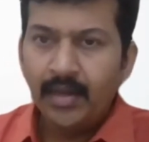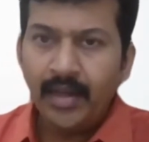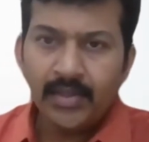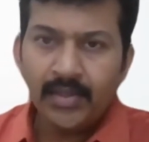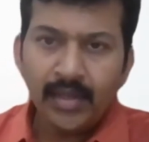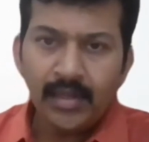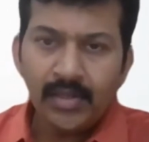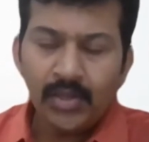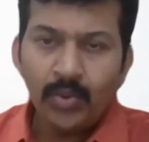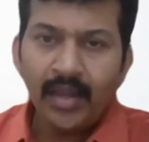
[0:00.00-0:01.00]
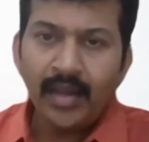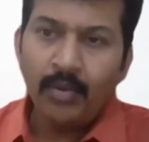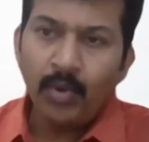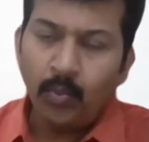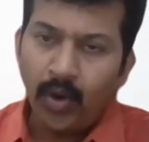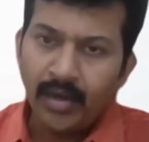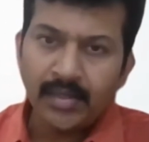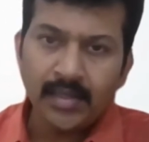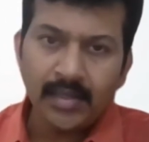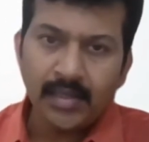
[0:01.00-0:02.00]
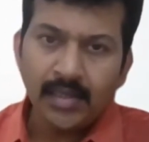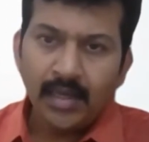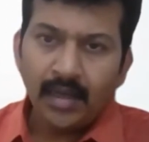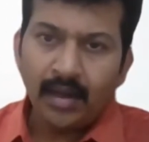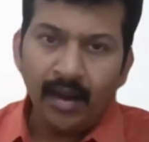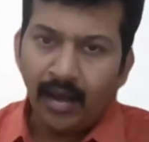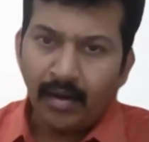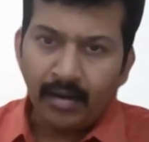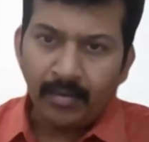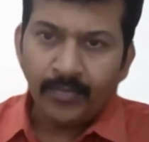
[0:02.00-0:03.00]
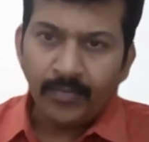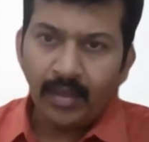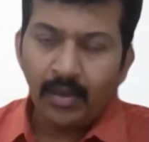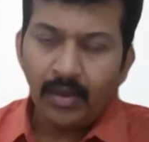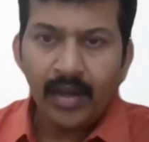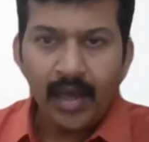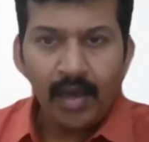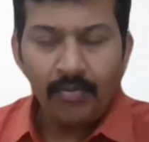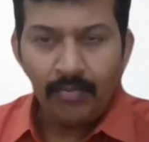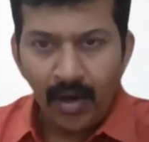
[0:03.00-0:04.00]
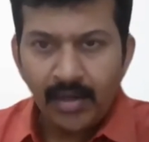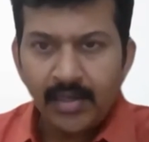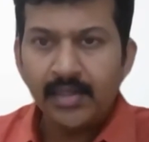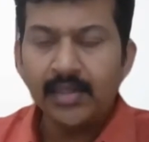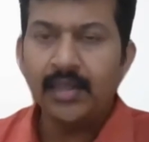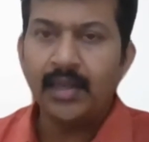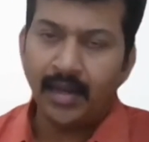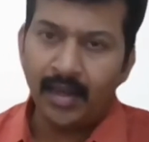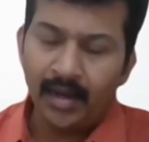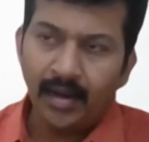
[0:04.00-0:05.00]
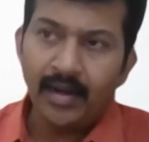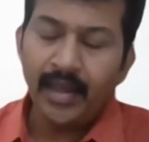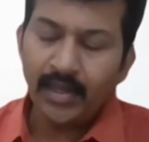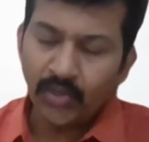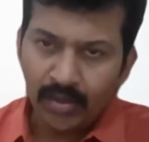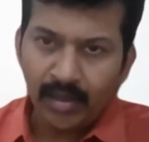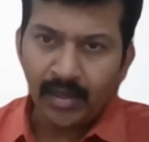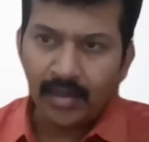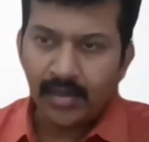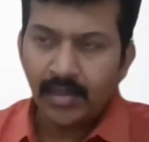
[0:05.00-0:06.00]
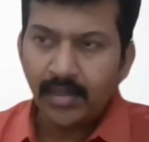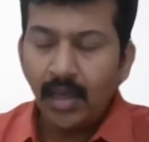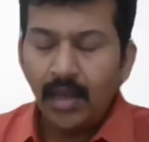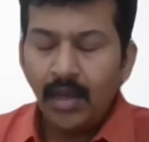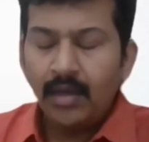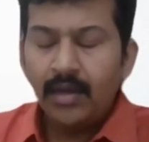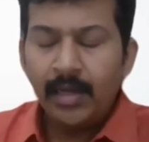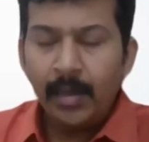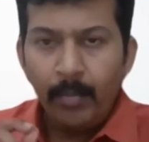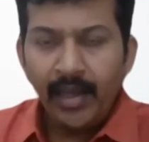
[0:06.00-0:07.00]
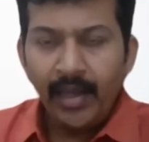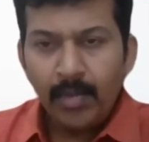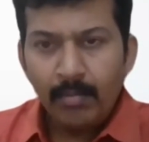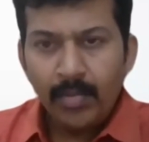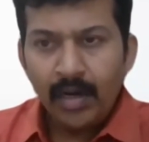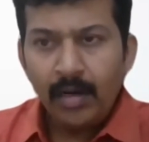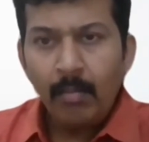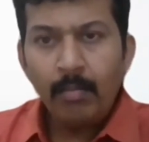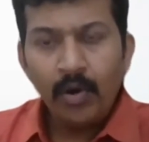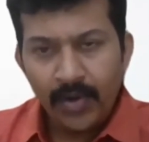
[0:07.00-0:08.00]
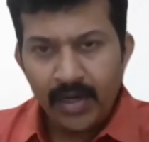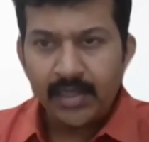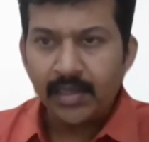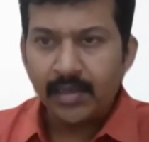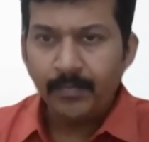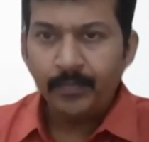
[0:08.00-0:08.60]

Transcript: Next thing is you can have a fungus, kalan. You can have a fungus in the canal. Next thing is tympanic membrane perforation,